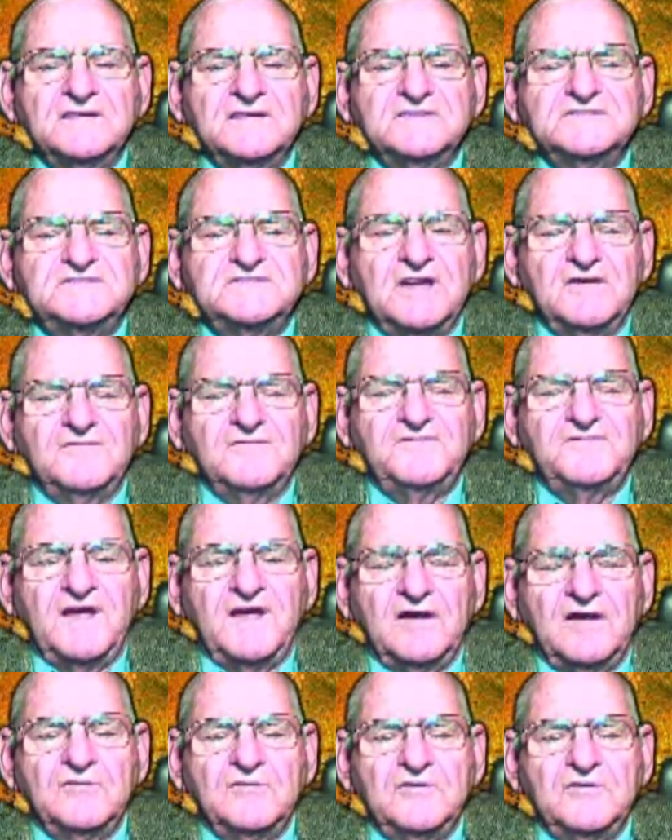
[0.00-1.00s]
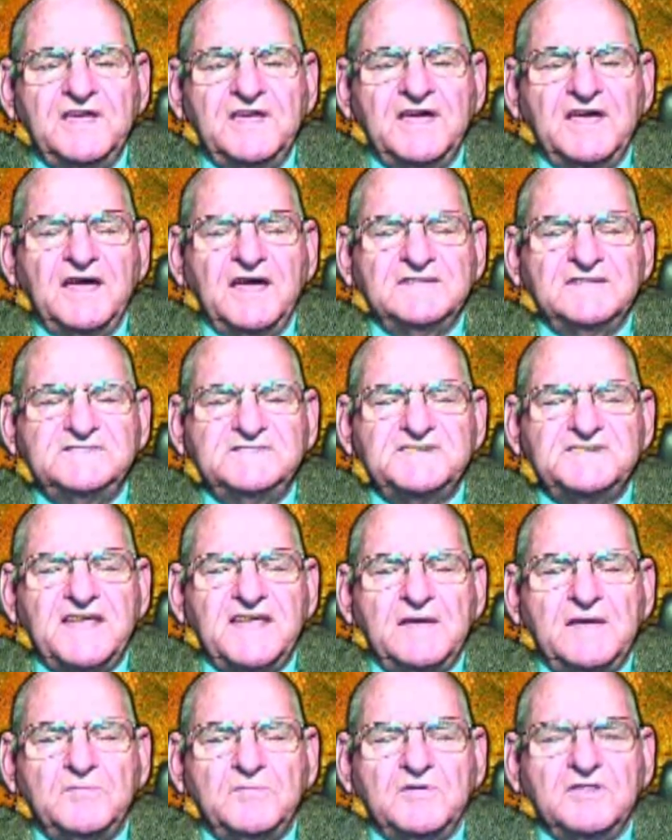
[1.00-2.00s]
Start following God's
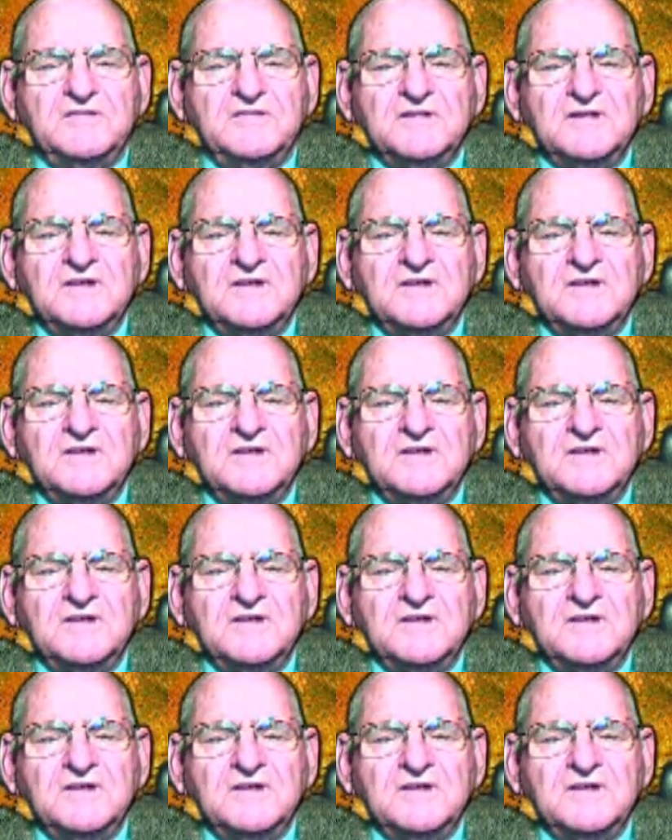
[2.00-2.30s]
Sabbath.